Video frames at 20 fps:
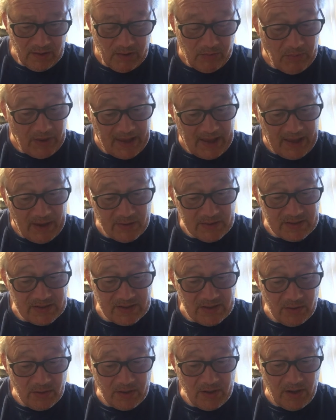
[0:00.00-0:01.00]
My house is
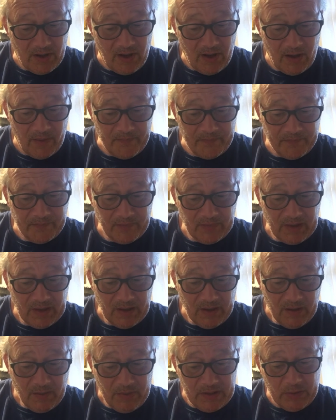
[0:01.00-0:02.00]
still calm.
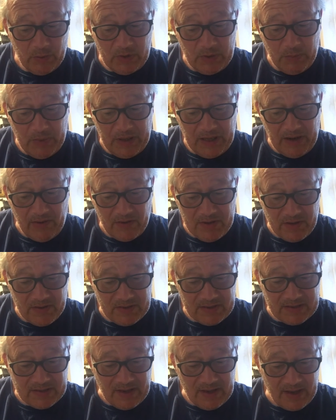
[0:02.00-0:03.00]
But it would appear on the other
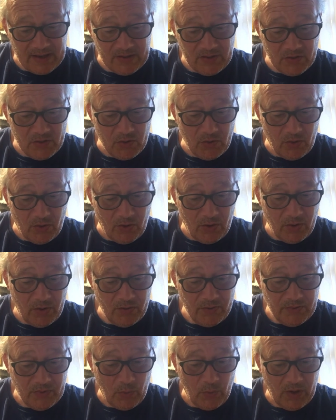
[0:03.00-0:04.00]
side of the door,
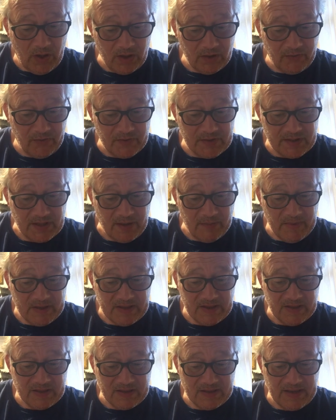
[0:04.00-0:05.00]
the world for some is
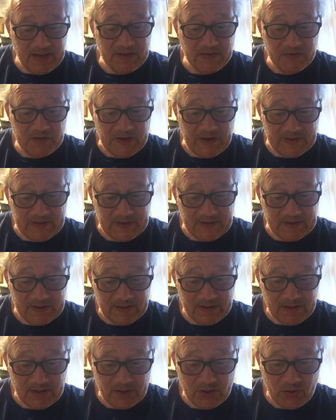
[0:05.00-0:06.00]
in the state of
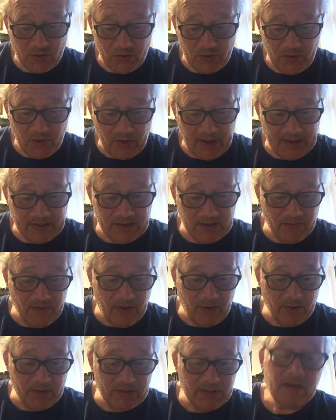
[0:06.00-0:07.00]
chaos, as Sean O'Casey
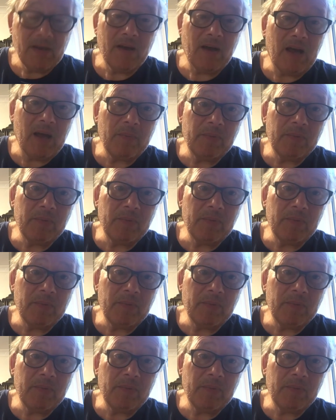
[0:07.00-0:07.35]
wrote, I